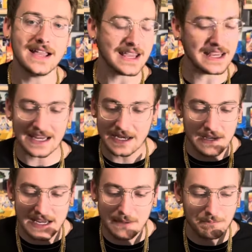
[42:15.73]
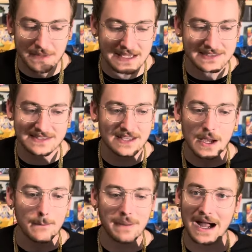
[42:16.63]
It beats
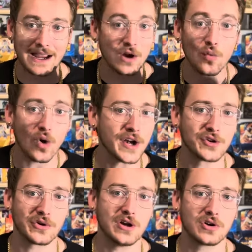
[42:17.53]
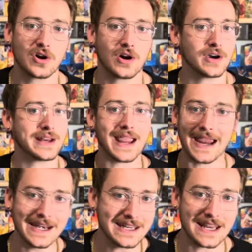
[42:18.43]
buying one Grail card
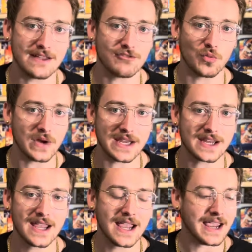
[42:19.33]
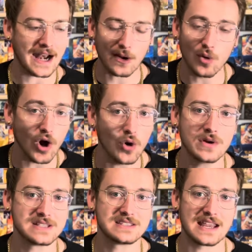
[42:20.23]
any day of the week, and I will
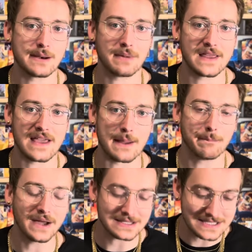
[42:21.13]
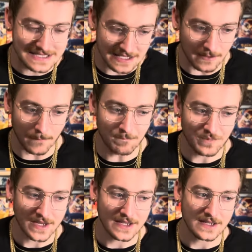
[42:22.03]
always stand by that. But still,
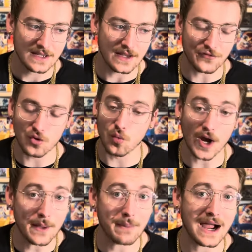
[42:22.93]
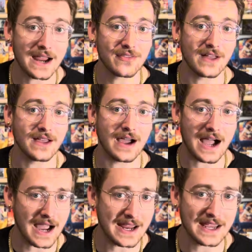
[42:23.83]
if you want to buy the
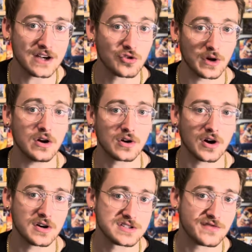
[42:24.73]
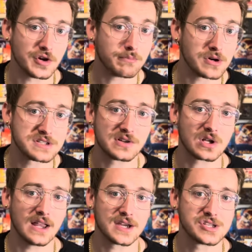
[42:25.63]
high-end Grail cards for your personal
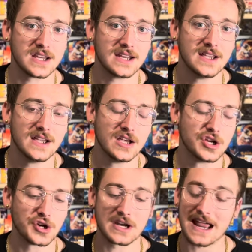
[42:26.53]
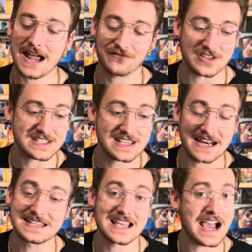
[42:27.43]
collection, you're going to have to
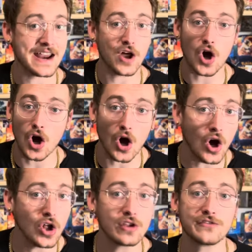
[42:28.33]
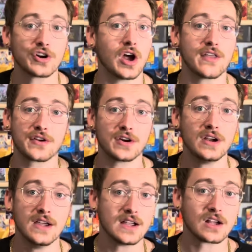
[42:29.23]
set aside all of your
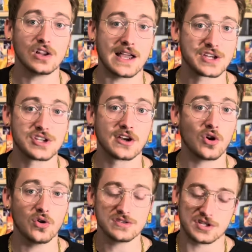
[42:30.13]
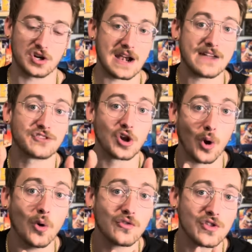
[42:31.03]
other collection goals, and you're going to have to
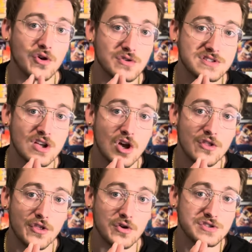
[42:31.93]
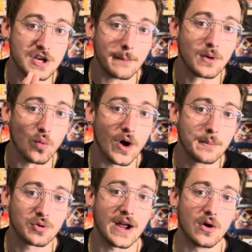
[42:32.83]
go over those number
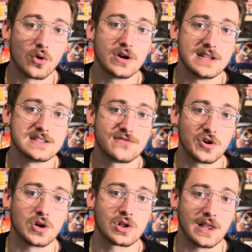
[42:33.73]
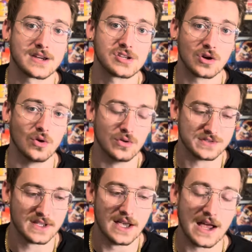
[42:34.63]
one priorities for your collection
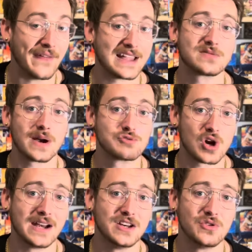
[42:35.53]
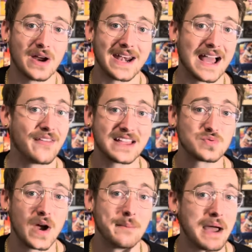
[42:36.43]
goals. And that's what I'm trying to do right now. That's
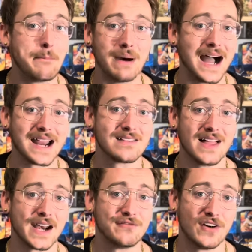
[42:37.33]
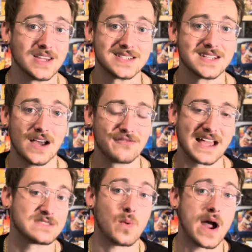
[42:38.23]
why I'm not buying a lot of fun stuff.
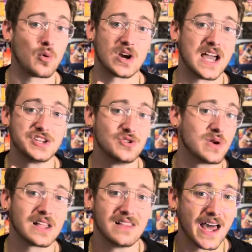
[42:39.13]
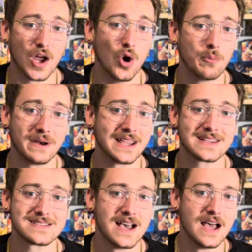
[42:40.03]
That's why we're not doing a lot of
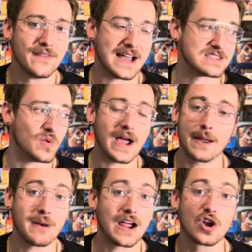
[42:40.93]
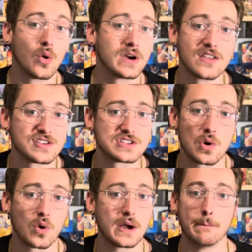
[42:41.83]
openings. That's why I'm not going to the
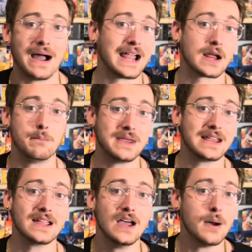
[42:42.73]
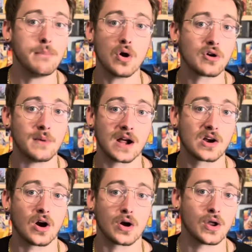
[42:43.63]
store and buying a big Pokemon
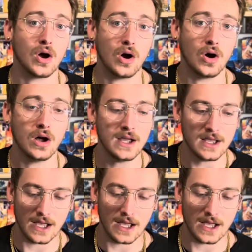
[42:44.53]
card haul.